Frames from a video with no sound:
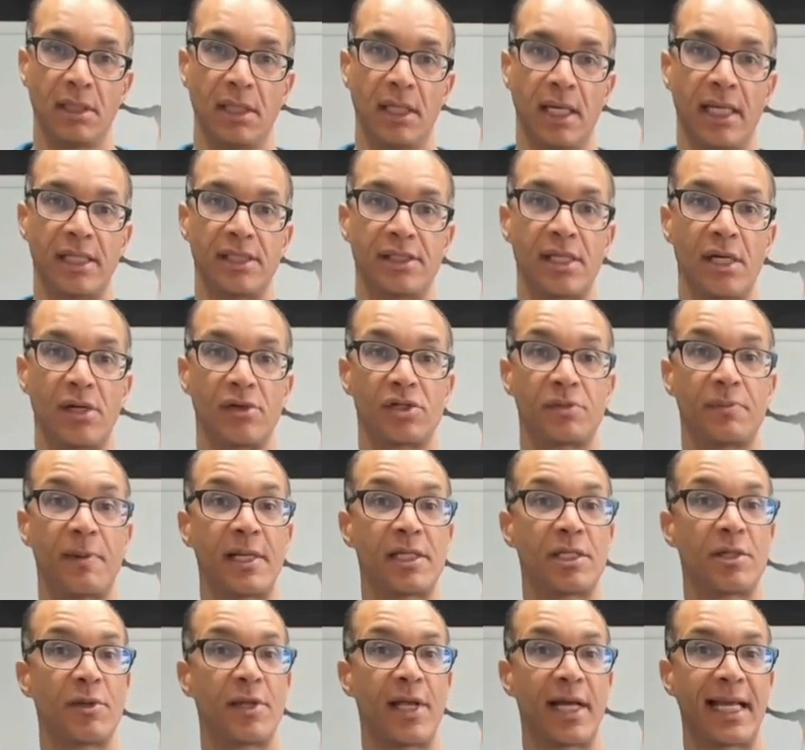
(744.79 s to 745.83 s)
And so
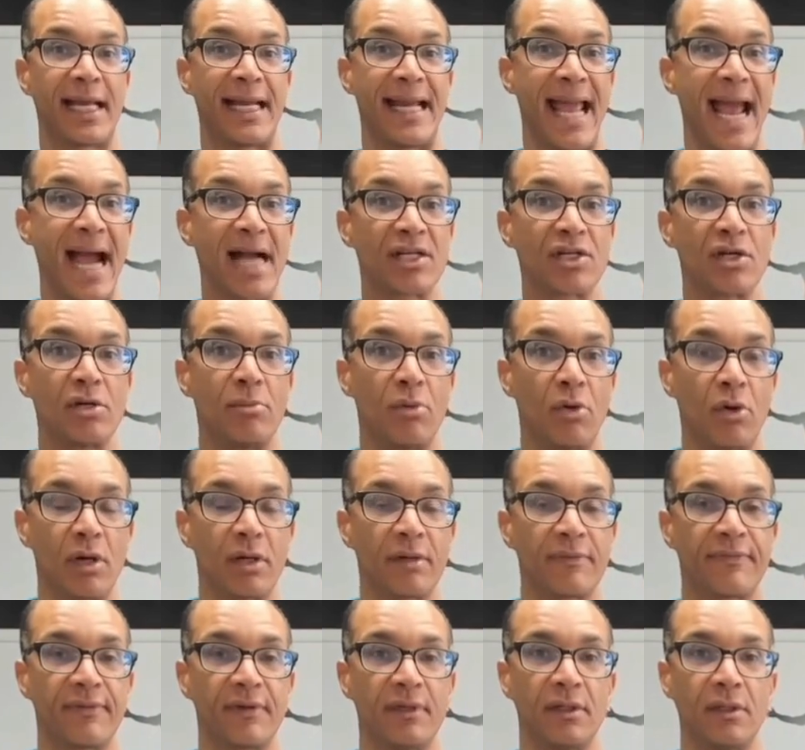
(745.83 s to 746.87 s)
especially with like an
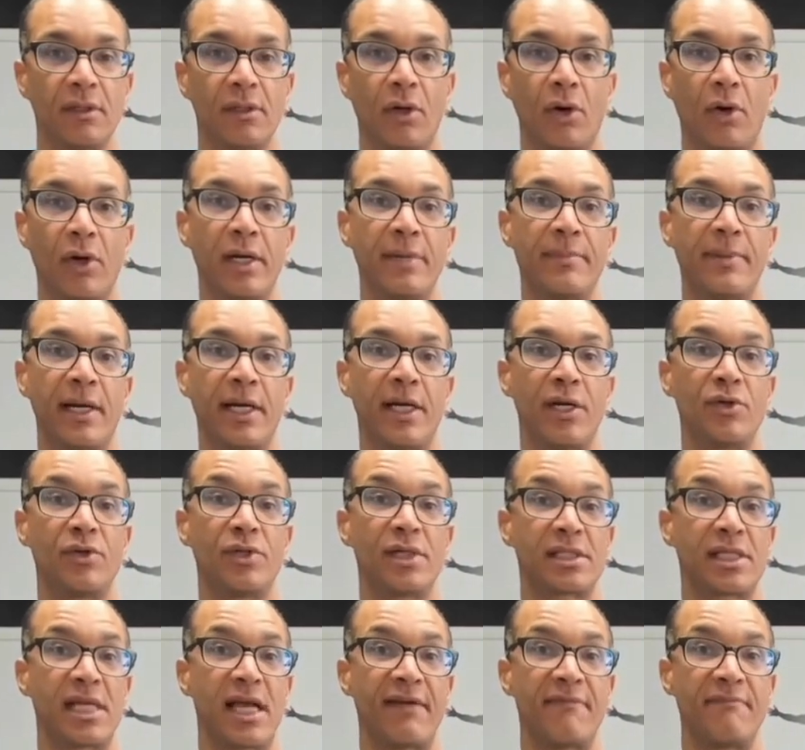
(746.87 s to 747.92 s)
ectomorph or anybody who
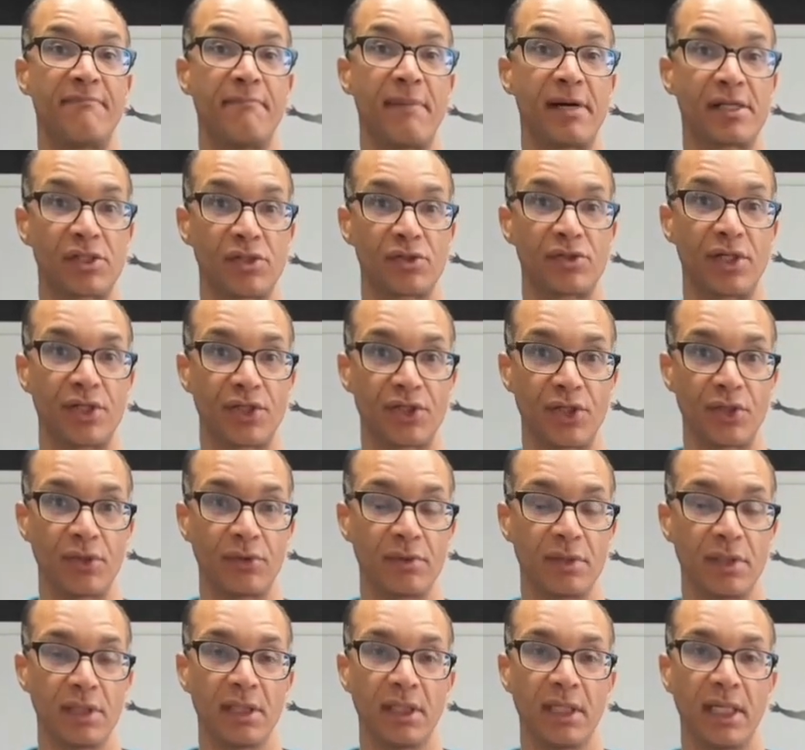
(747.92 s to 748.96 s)
doesn't have muscle tissue
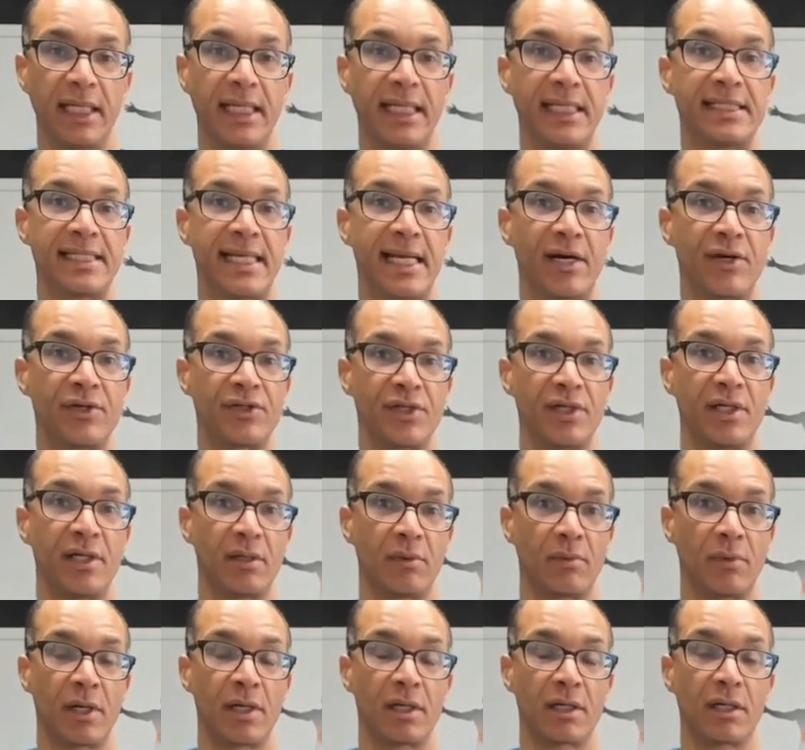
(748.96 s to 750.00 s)
in these areas you need to
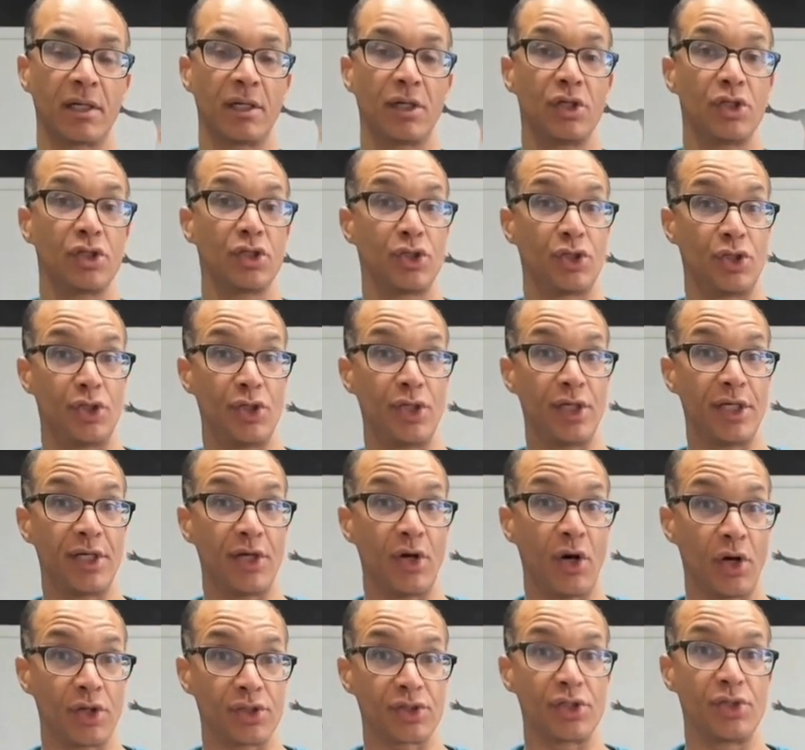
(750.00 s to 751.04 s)
work, you need to
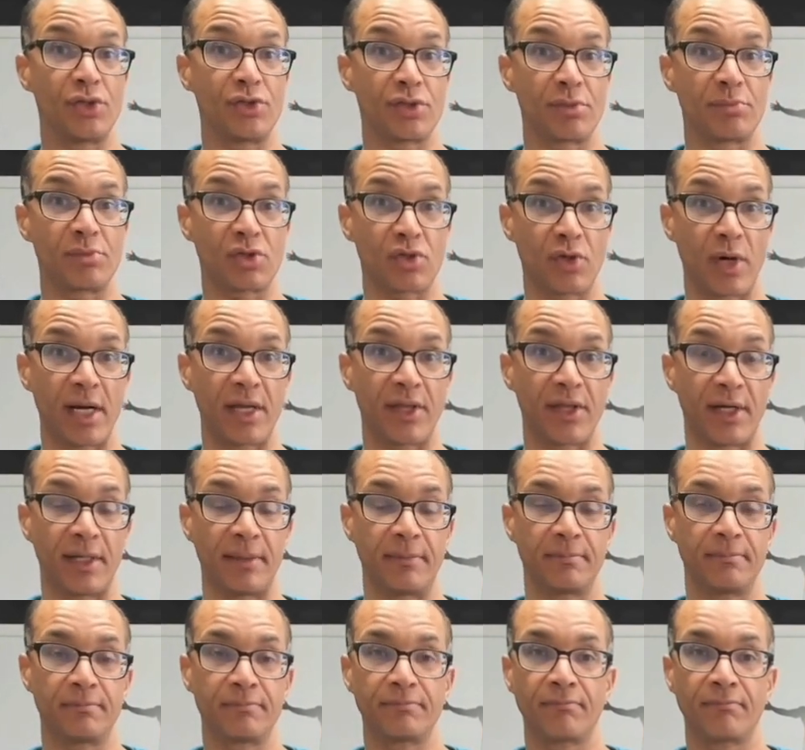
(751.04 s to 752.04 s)
also do some strengthening.